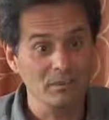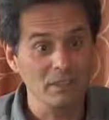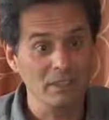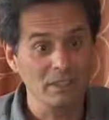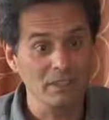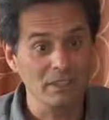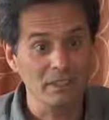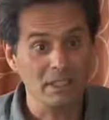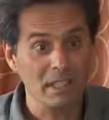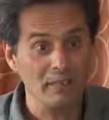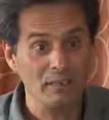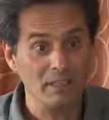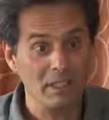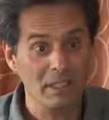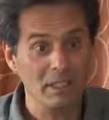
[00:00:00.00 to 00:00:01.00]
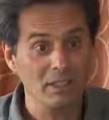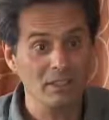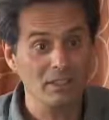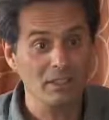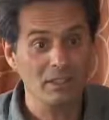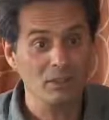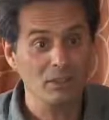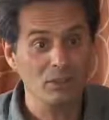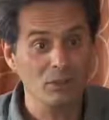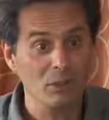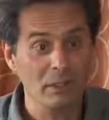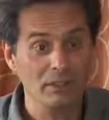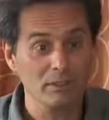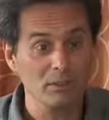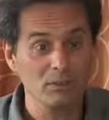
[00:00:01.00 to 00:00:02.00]
Realistically, every day the
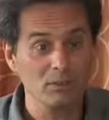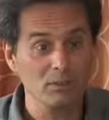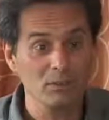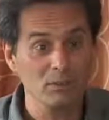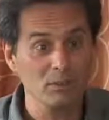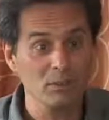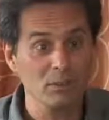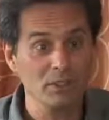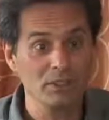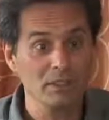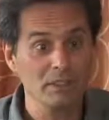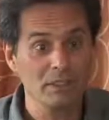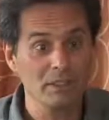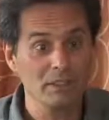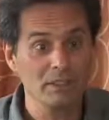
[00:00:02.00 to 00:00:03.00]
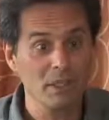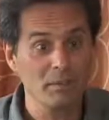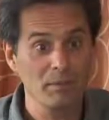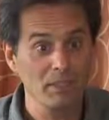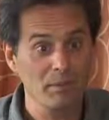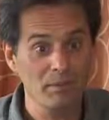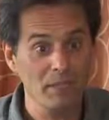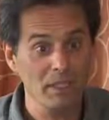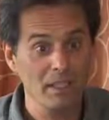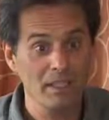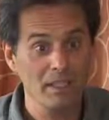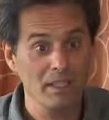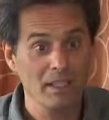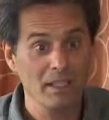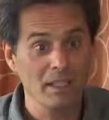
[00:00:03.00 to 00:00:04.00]
transmission that's coming to me